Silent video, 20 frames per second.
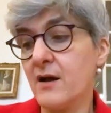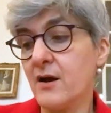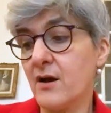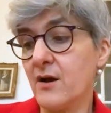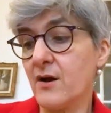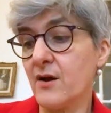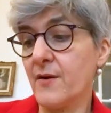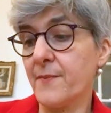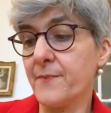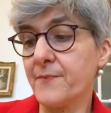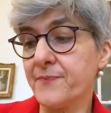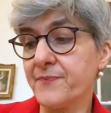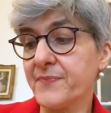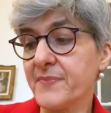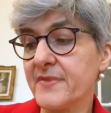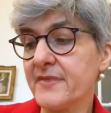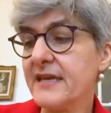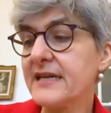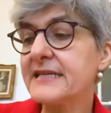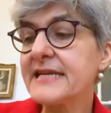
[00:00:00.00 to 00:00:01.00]

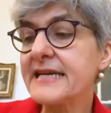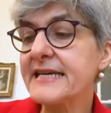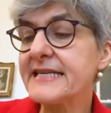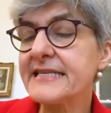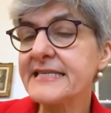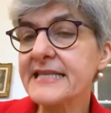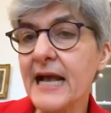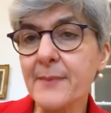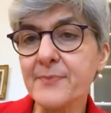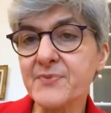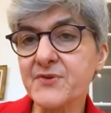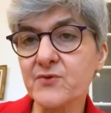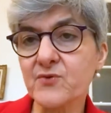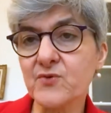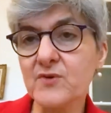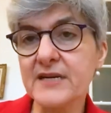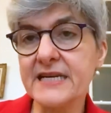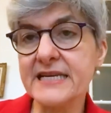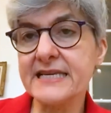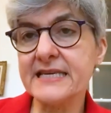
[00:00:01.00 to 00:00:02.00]
Data is
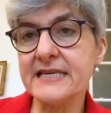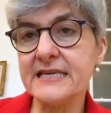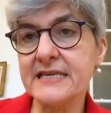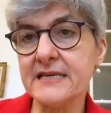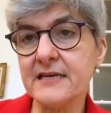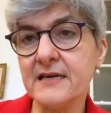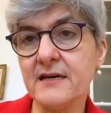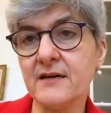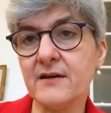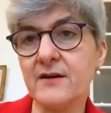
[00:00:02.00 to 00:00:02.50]
absolutely key.